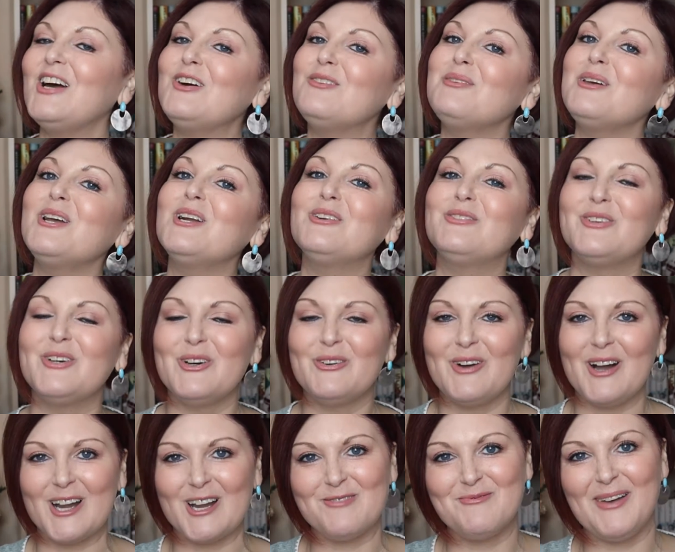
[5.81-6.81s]
Hello beautiful,
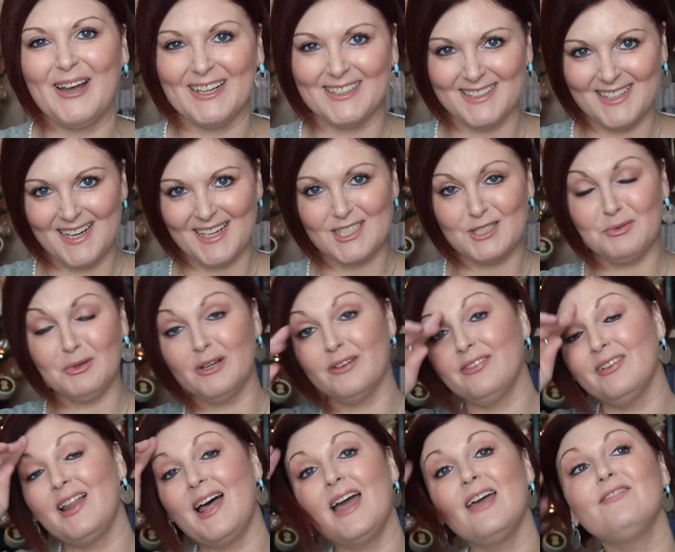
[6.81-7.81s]
welcome back to Nat's
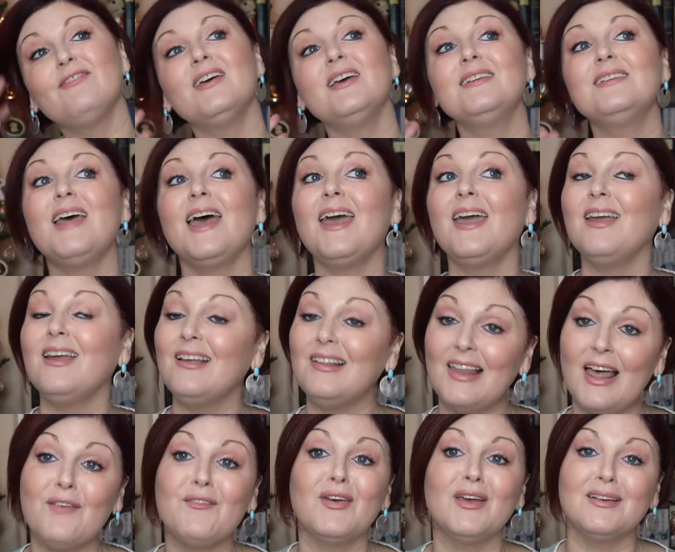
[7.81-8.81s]
Beautiful Life and day
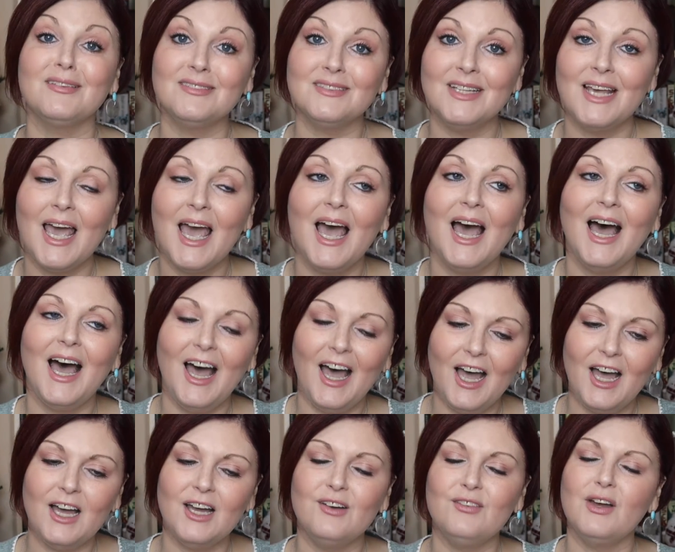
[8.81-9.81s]
11
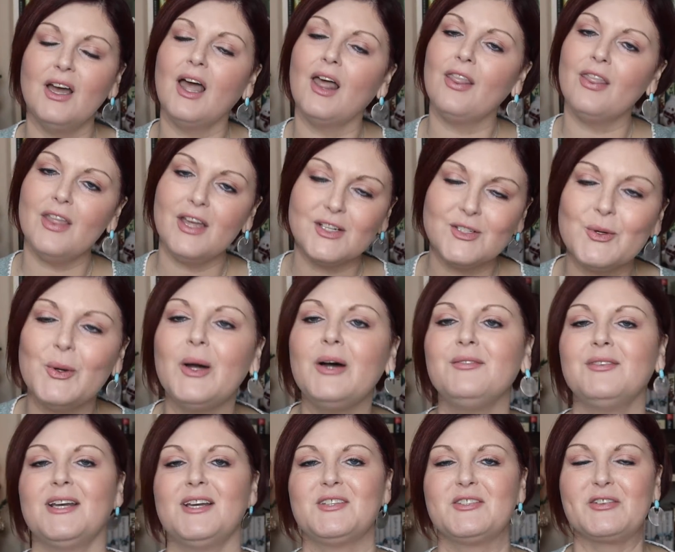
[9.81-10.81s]
of the
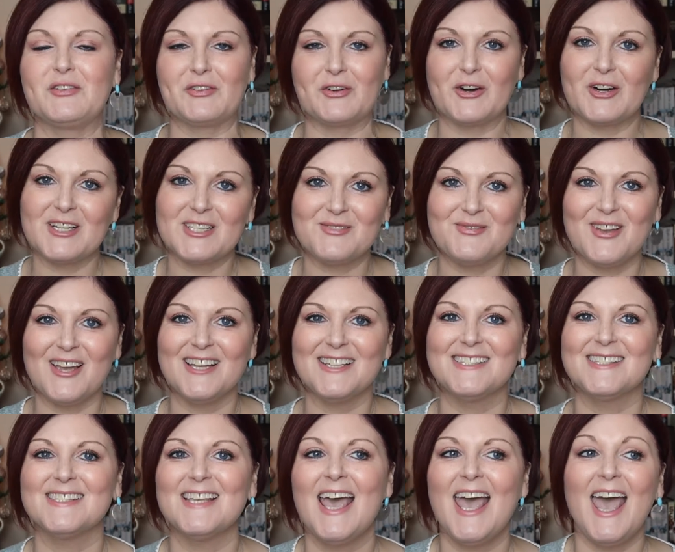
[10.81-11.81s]
12 days of
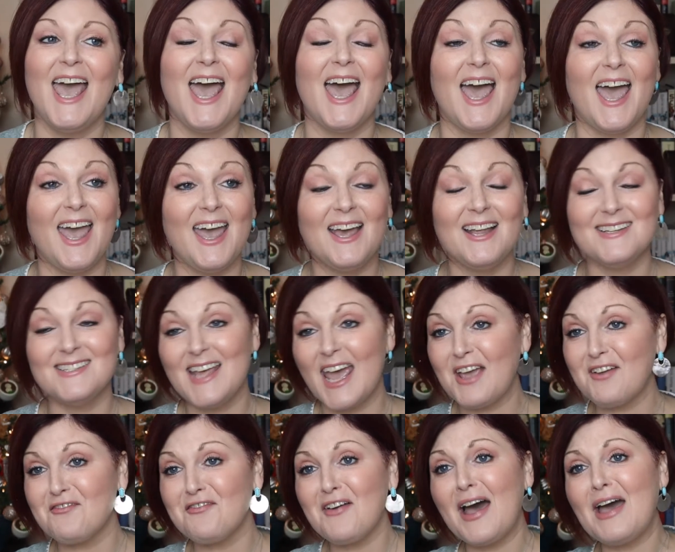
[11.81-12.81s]
Christmas and
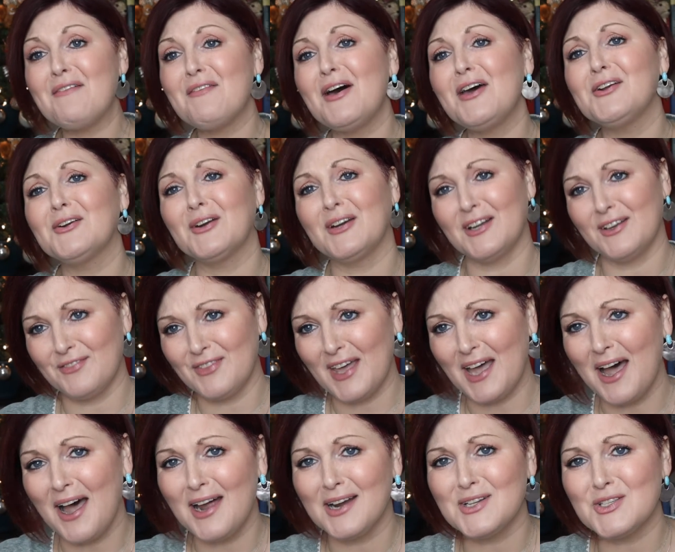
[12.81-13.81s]
day 500 of the
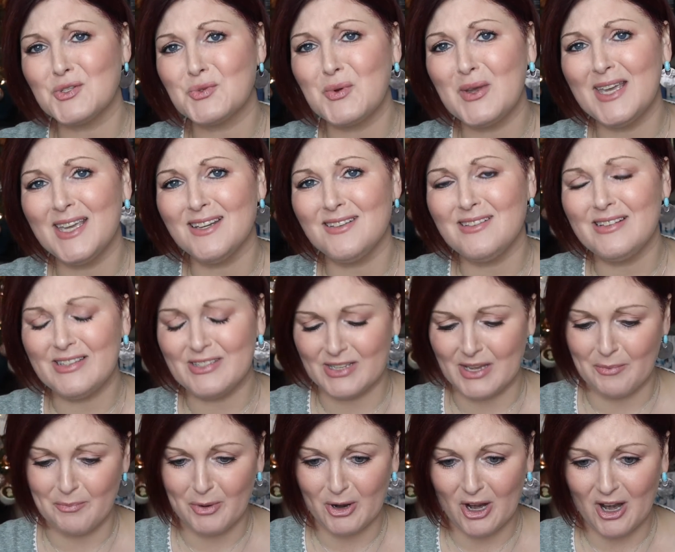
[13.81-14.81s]
hottest week in
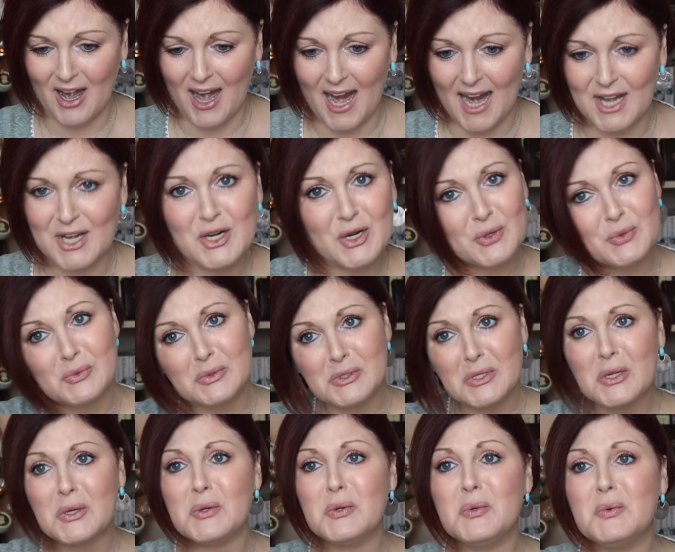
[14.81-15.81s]
December. I don't
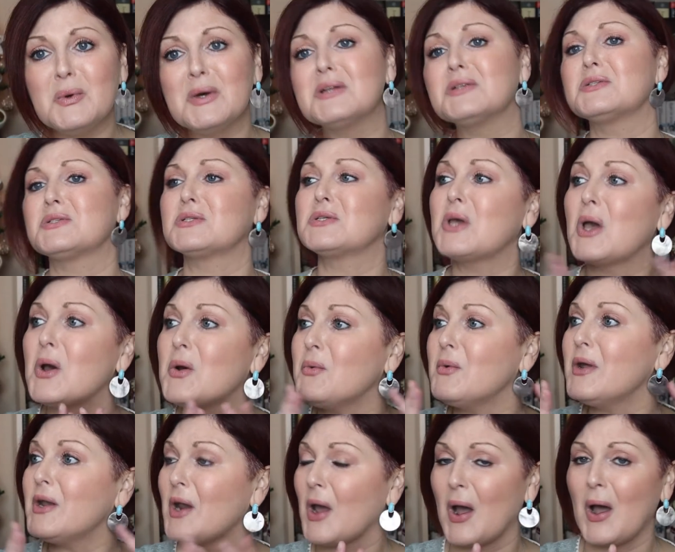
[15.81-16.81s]
know what's
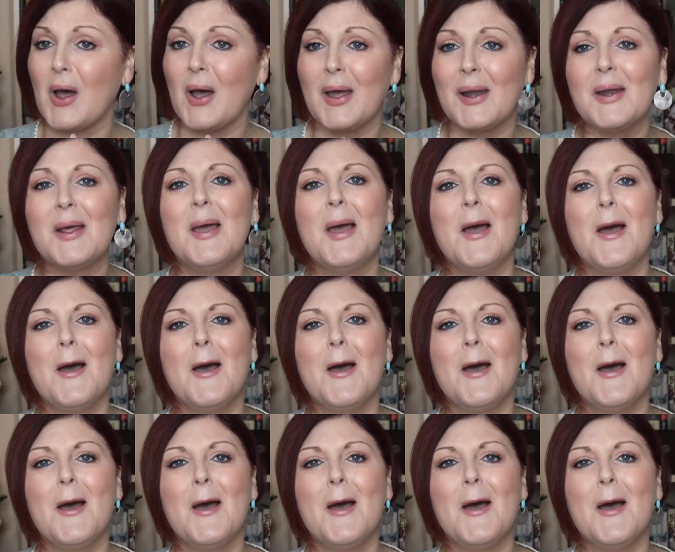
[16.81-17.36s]
going on.